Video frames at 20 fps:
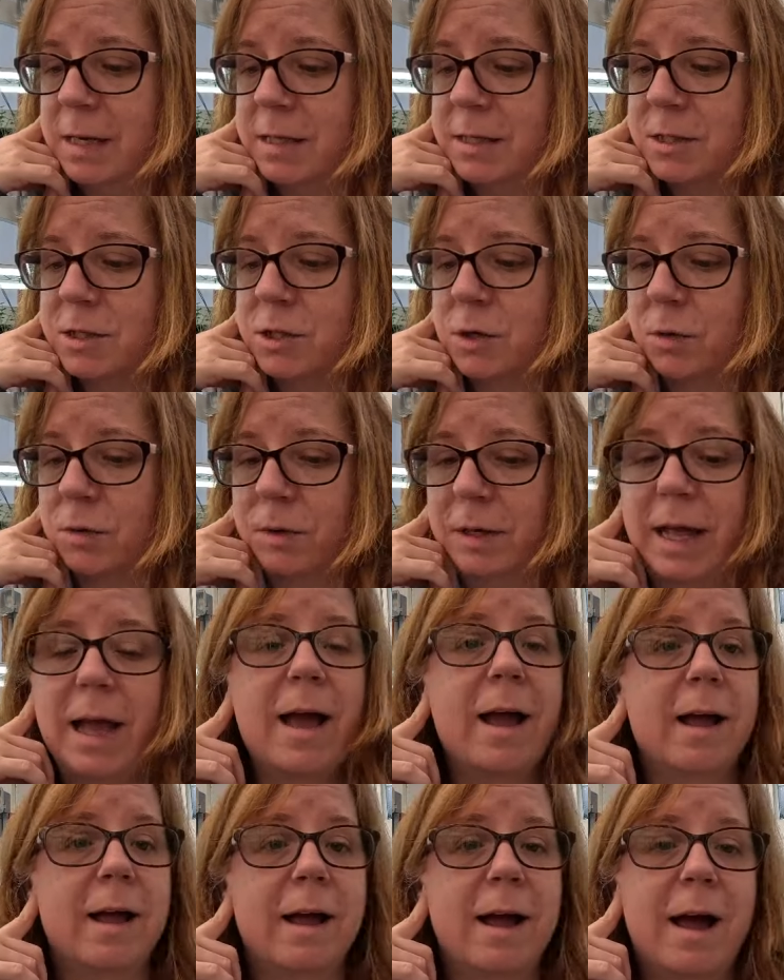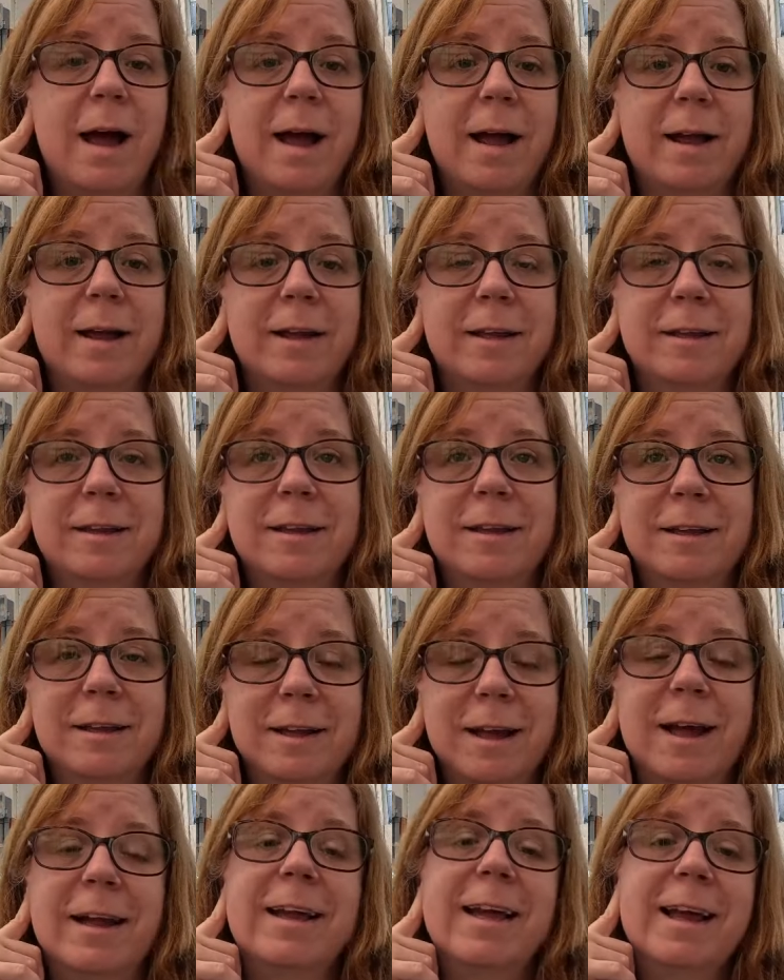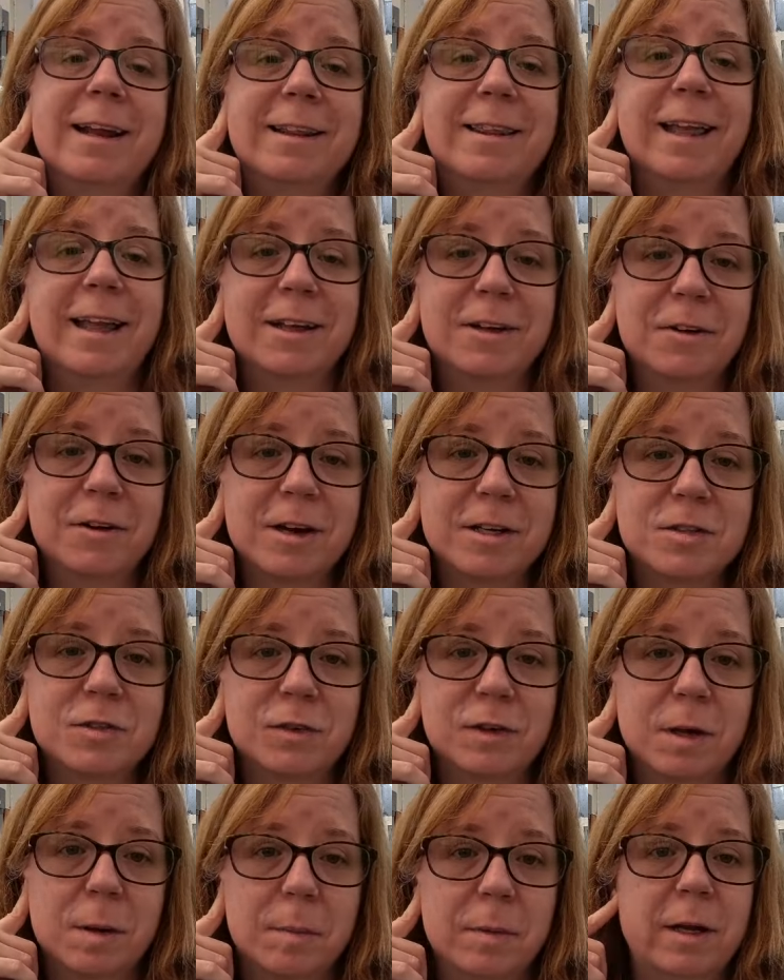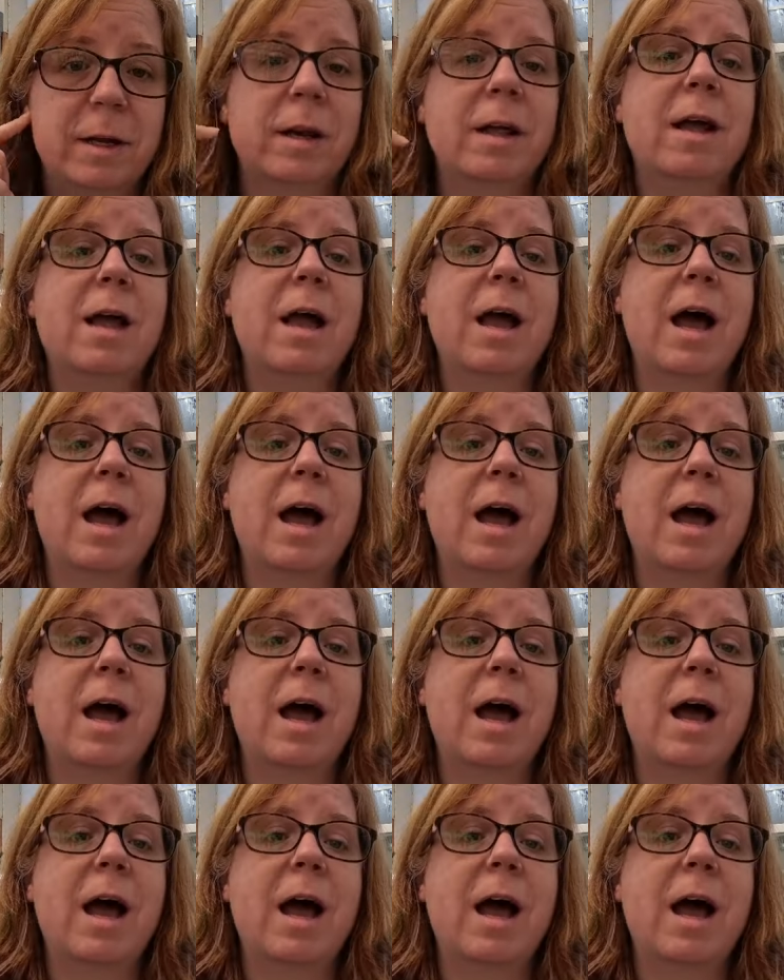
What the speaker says: So yeah, again, thank you guys for coming,